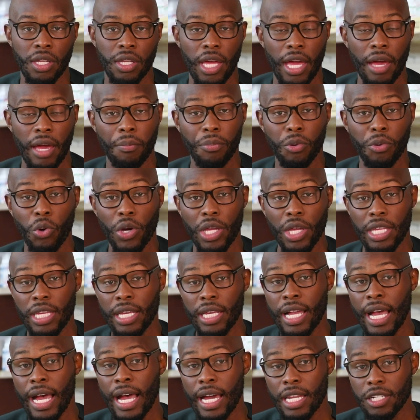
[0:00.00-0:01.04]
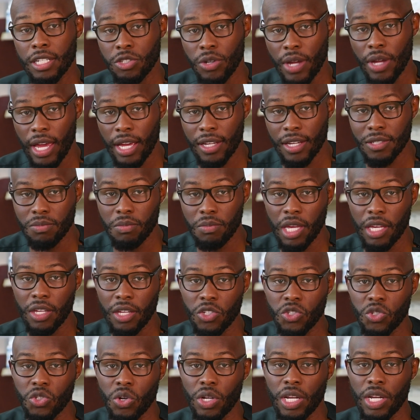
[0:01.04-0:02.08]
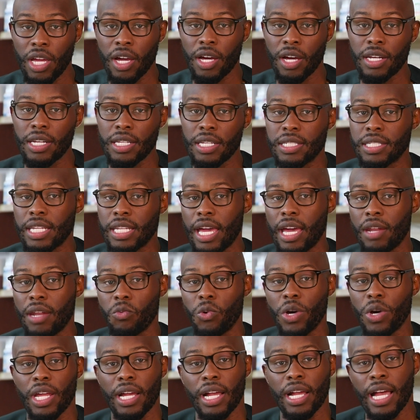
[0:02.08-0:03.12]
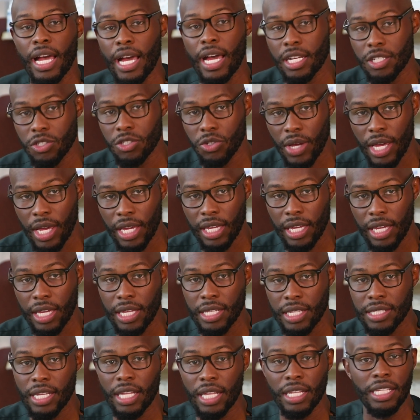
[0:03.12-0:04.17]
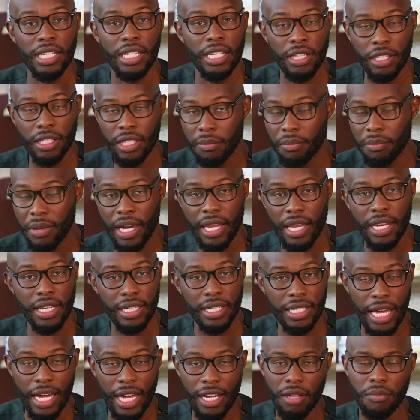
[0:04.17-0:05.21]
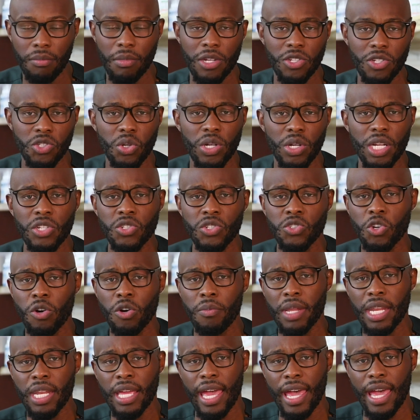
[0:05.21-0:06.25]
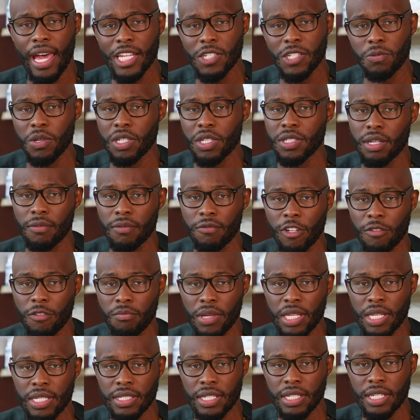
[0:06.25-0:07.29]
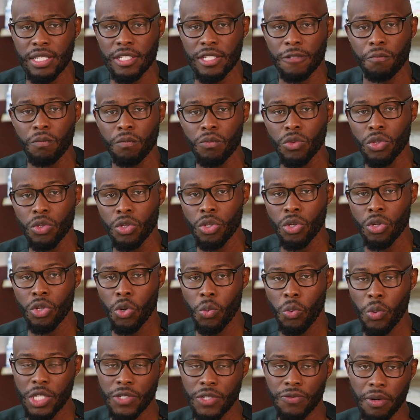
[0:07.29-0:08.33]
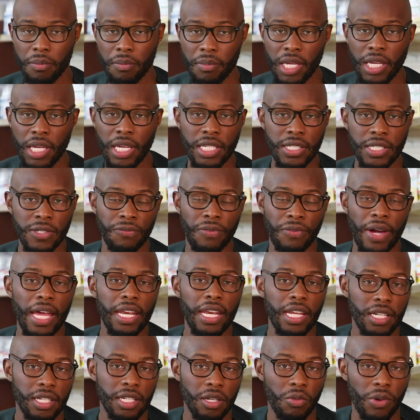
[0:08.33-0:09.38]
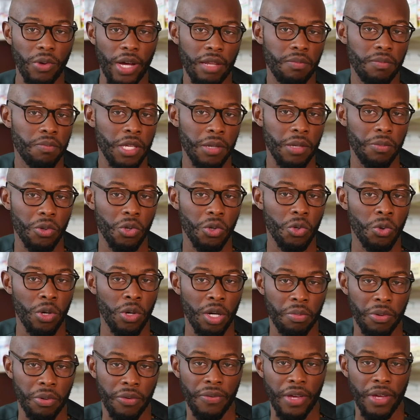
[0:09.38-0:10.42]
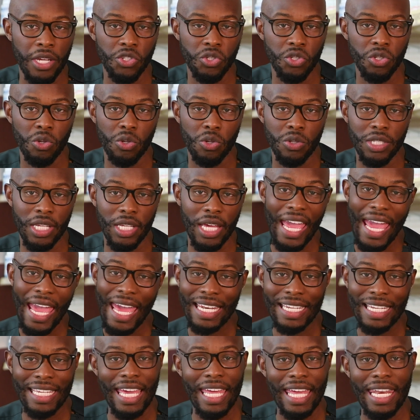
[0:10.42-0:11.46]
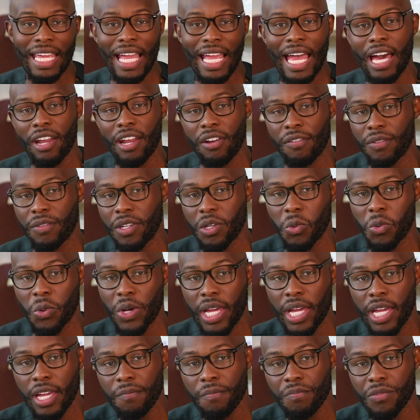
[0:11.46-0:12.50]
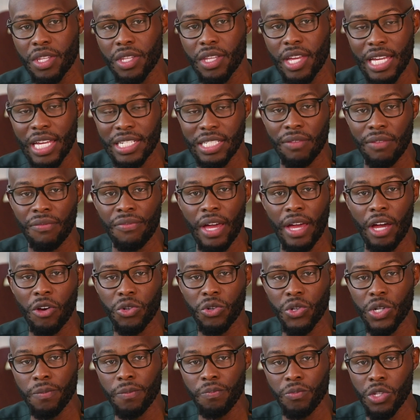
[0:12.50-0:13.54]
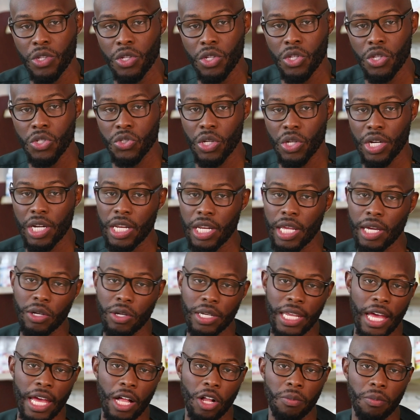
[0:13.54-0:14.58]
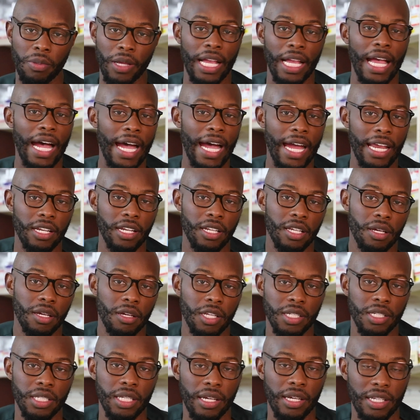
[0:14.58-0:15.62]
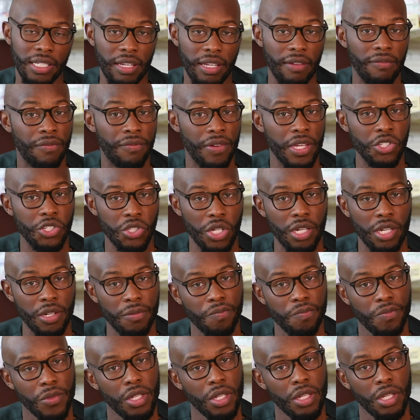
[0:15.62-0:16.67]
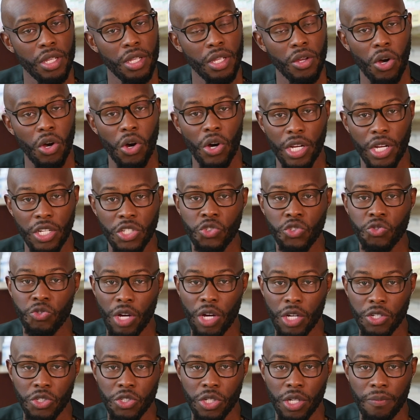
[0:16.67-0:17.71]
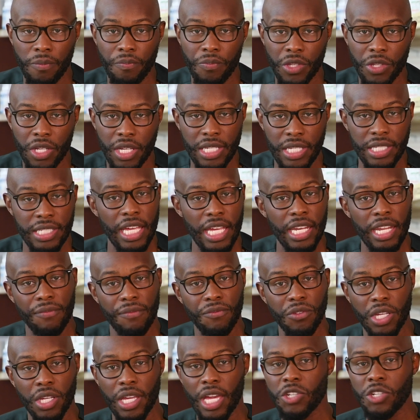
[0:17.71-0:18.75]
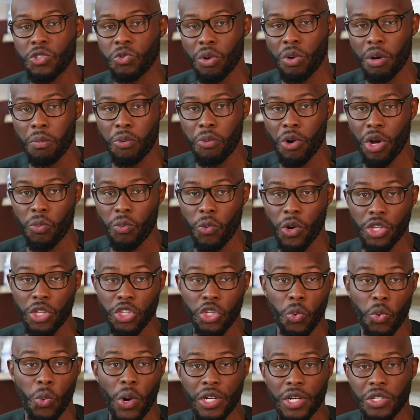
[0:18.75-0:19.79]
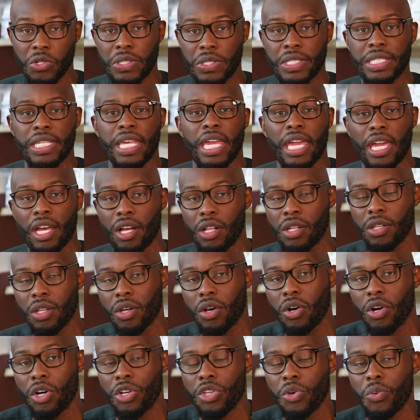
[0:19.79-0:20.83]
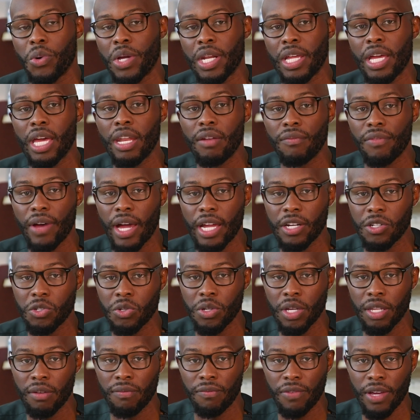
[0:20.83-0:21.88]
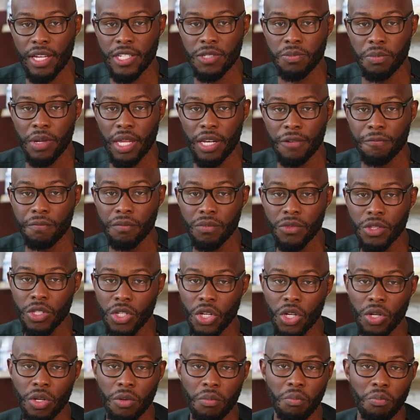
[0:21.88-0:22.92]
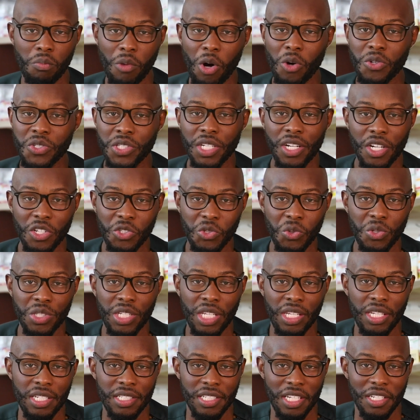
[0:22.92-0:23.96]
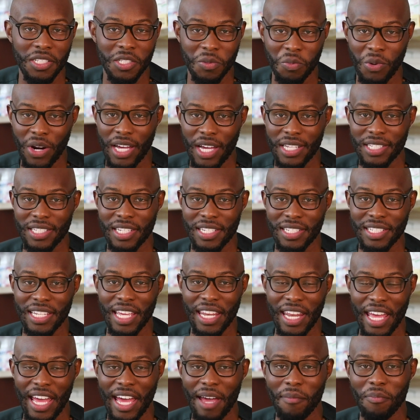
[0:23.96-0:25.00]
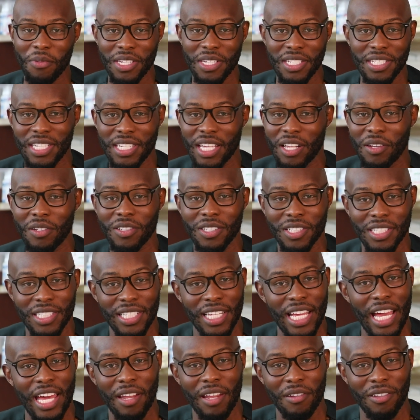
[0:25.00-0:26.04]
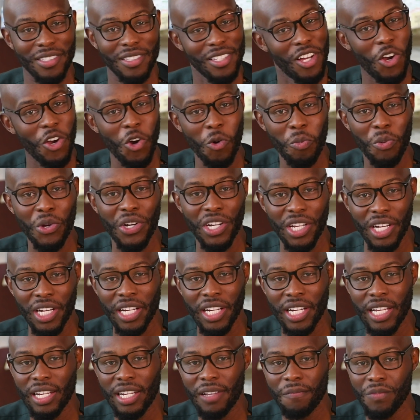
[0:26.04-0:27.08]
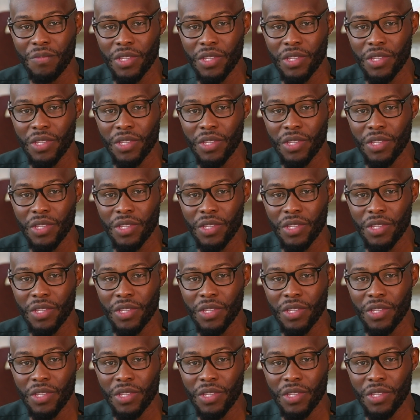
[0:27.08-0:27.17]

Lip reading: Employee contracts, making sure they understand what a contract is, a legally binding document. So there's so many aspects of the business, which for me is finding the right people who are professionals and getting out of the way as a founder so that they could help guide the vision or the structure. Because then if you get to a point where you want to scale or you want to invite new investment, most of the due diligence process that happens, they'll kind of open the hood